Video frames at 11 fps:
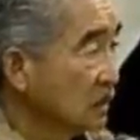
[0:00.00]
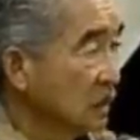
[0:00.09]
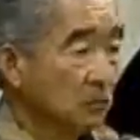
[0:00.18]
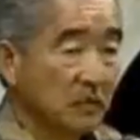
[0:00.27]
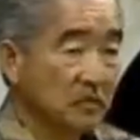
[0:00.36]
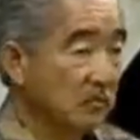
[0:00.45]

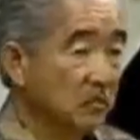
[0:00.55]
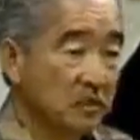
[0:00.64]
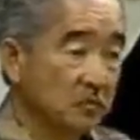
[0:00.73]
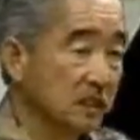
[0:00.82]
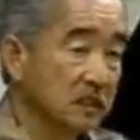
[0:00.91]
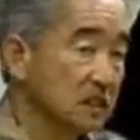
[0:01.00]
I mean,
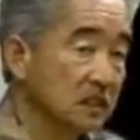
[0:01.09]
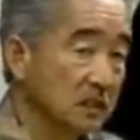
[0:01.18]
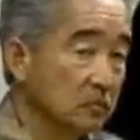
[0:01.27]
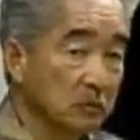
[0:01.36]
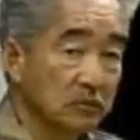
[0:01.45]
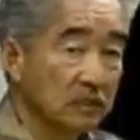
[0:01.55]
if buses
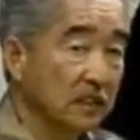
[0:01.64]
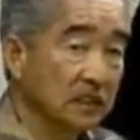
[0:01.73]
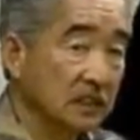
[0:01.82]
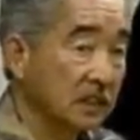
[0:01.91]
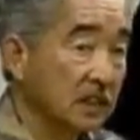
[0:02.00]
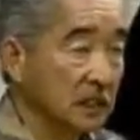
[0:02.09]
can provide the
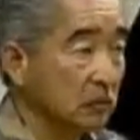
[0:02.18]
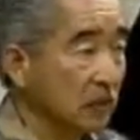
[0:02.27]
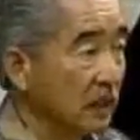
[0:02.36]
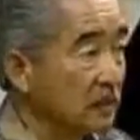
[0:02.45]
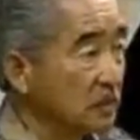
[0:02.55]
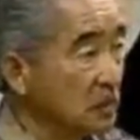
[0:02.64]
kind of
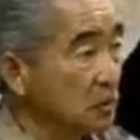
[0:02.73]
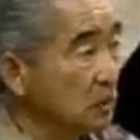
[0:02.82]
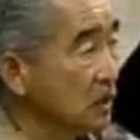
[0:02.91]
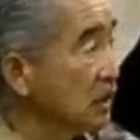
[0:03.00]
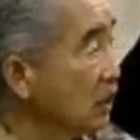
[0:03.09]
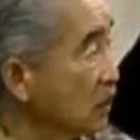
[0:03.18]
capacity,
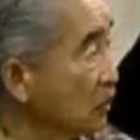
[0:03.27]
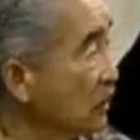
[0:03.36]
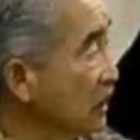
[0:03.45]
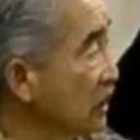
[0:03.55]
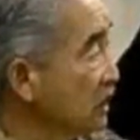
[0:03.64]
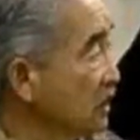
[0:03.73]
speed,
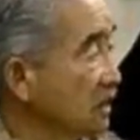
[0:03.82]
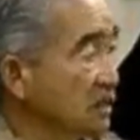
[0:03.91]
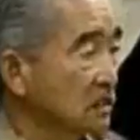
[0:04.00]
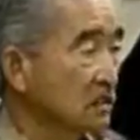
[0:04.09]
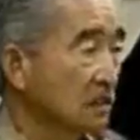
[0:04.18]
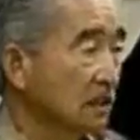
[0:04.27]
operating
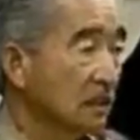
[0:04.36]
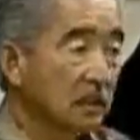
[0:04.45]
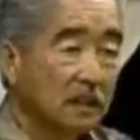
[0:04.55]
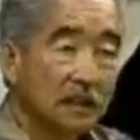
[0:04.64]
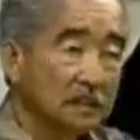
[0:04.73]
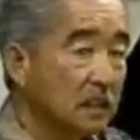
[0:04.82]
costs
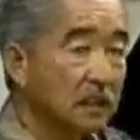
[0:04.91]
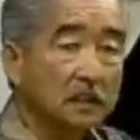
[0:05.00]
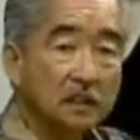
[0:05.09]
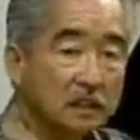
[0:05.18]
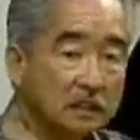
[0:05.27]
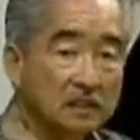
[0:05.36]
as any
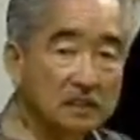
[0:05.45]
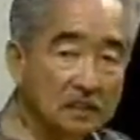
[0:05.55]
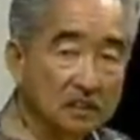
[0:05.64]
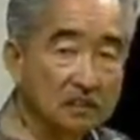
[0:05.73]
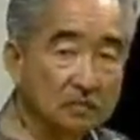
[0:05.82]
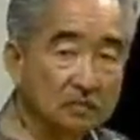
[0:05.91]
other
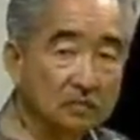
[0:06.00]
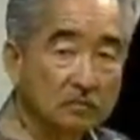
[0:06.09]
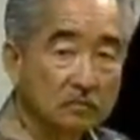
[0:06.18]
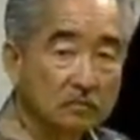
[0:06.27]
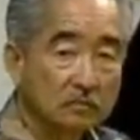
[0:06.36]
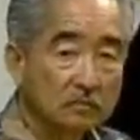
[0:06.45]
system,
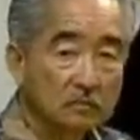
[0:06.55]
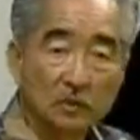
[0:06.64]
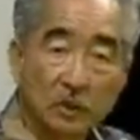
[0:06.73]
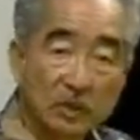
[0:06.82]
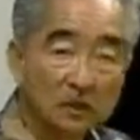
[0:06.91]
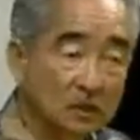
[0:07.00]

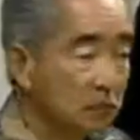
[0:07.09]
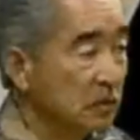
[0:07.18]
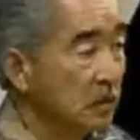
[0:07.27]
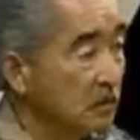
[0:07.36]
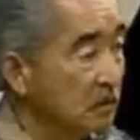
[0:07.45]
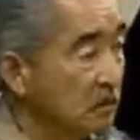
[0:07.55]
they can
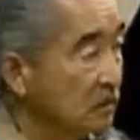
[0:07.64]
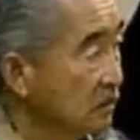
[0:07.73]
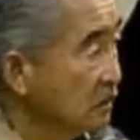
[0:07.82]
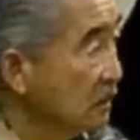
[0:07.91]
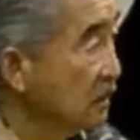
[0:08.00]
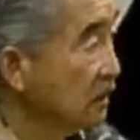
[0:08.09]
compete.
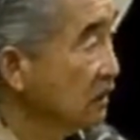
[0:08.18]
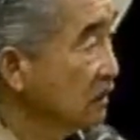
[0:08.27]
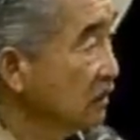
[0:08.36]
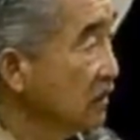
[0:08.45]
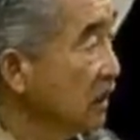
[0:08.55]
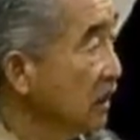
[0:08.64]
Yeah,
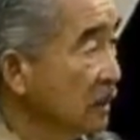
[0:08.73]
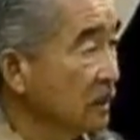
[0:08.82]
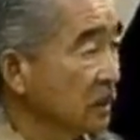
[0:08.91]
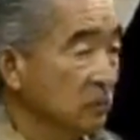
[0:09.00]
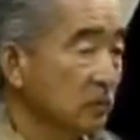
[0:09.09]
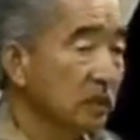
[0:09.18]
they can
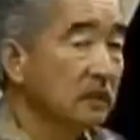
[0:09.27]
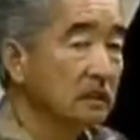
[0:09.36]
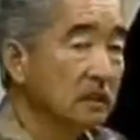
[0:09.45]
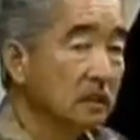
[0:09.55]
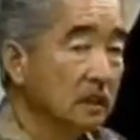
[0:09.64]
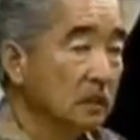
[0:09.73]
compete.
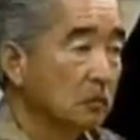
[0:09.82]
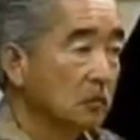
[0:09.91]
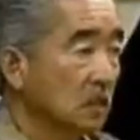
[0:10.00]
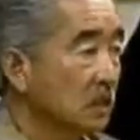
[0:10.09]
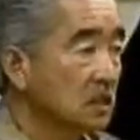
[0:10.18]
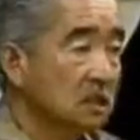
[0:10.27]

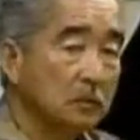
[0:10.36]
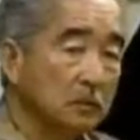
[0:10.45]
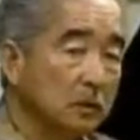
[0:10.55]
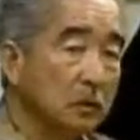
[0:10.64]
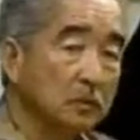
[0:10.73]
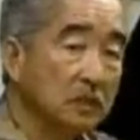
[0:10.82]
But let's keep
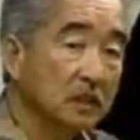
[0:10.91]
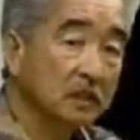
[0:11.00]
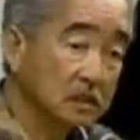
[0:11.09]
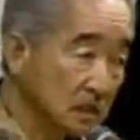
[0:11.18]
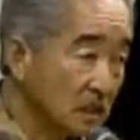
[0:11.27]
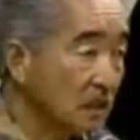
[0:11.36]
it open and
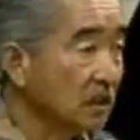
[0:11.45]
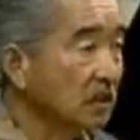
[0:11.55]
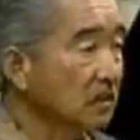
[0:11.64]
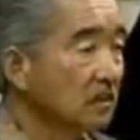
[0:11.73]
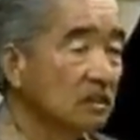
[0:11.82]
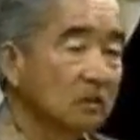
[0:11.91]
see
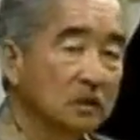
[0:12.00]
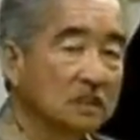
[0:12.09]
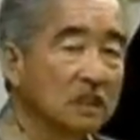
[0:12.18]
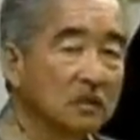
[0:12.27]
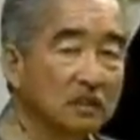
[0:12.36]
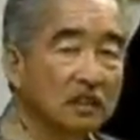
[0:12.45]

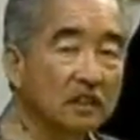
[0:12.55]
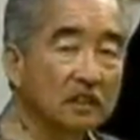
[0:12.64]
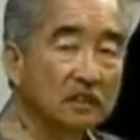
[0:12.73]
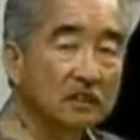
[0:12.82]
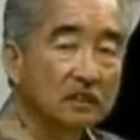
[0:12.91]
what's out there.